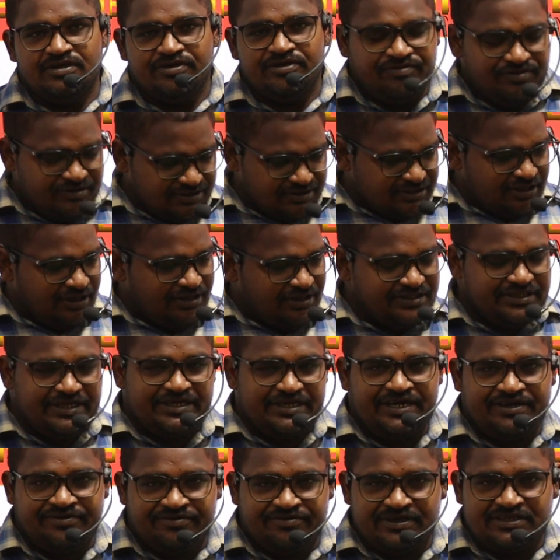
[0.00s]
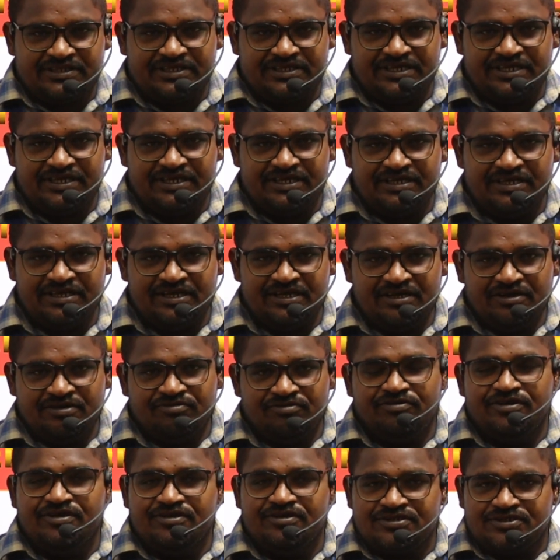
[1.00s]
if you start the network theory,
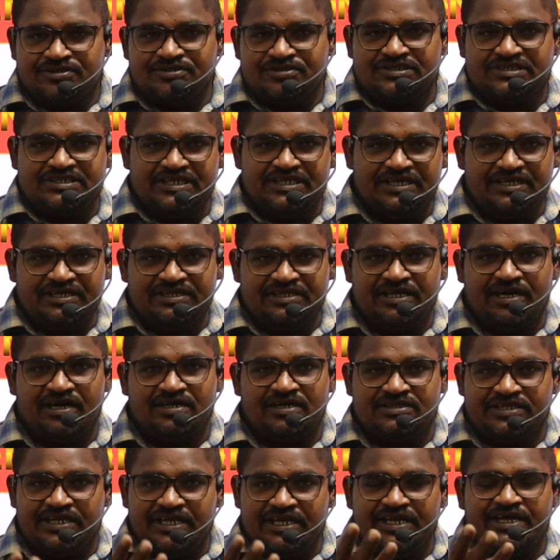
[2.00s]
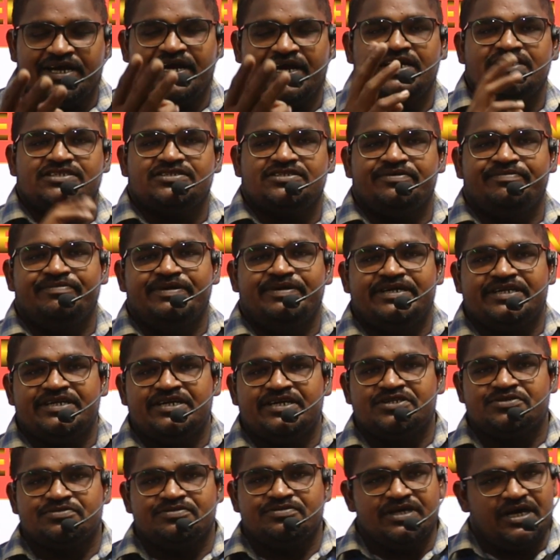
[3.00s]
we used to see there are three kinds of
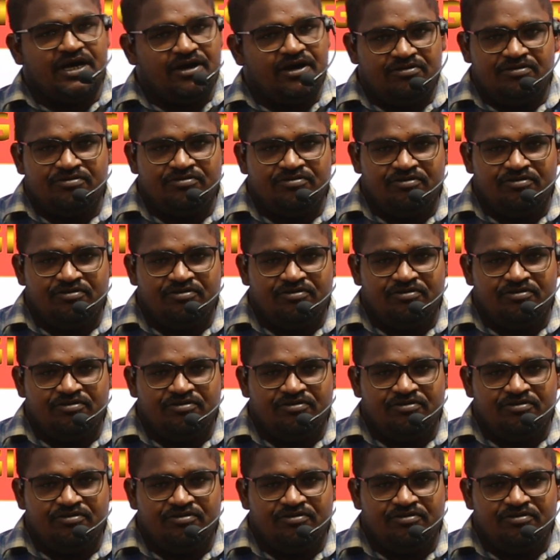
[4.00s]
materials we have.